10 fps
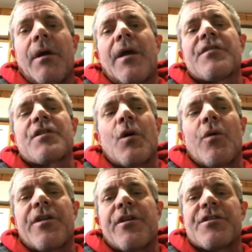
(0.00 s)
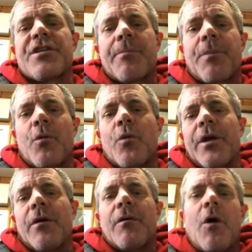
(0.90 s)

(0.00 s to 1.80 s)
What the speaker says: And so with your zipper wheel,